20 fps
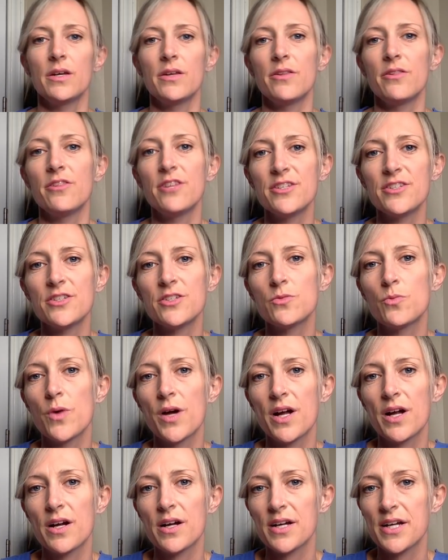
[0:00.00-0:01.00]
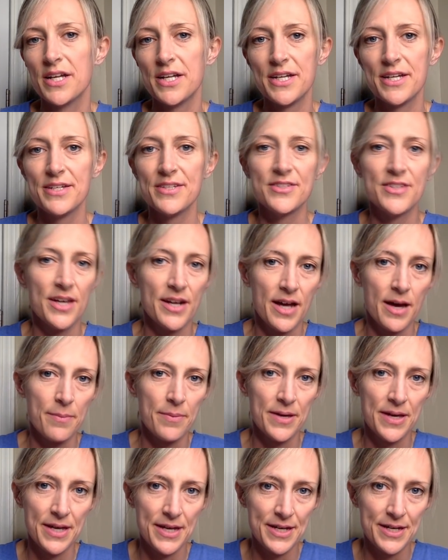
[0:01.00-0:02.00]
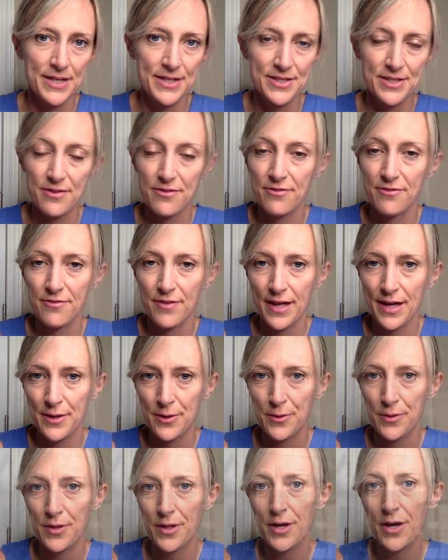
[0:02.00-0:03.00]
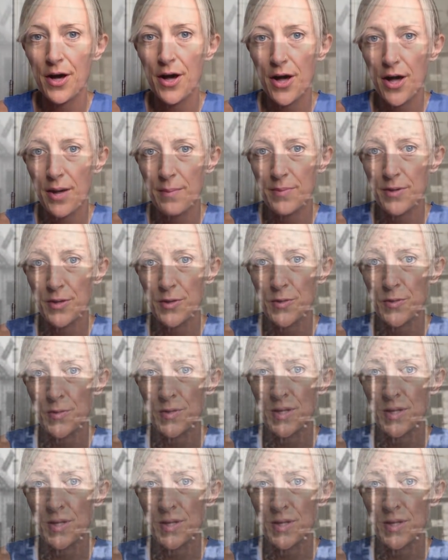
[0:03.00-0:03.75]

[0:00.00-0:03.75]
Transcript: This is where he set up his final commune